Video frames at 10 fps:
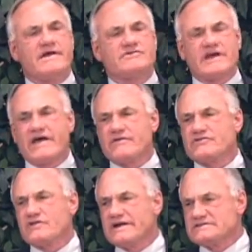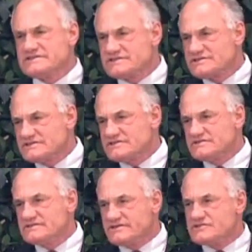It's gatherings like this that
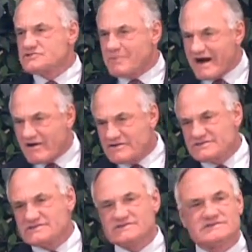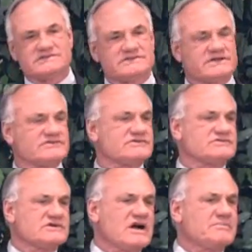inspire us, and gives
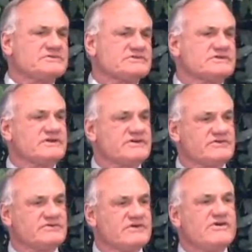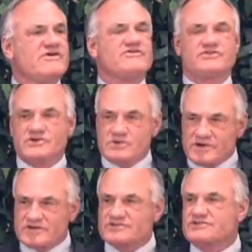us an opportunity to see
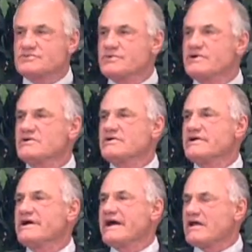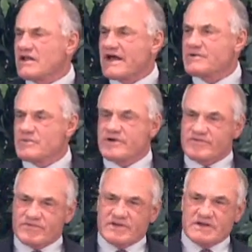who else we're allied
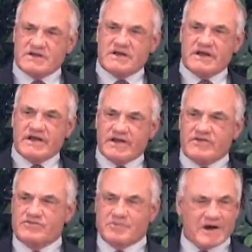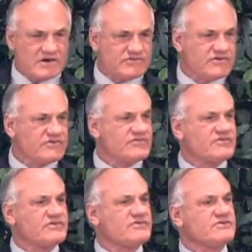with. It inspires us
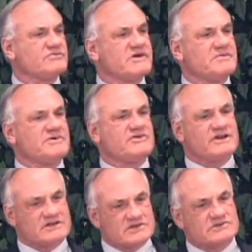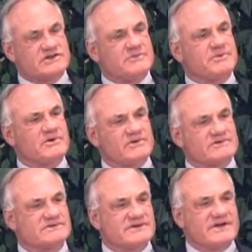to maybe dig a little
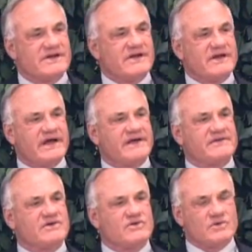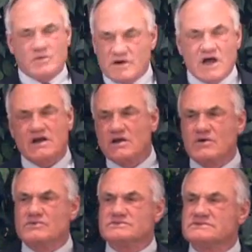deeper and know that we're not
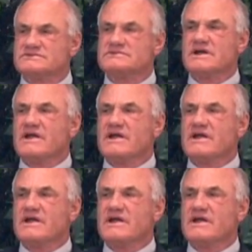alone,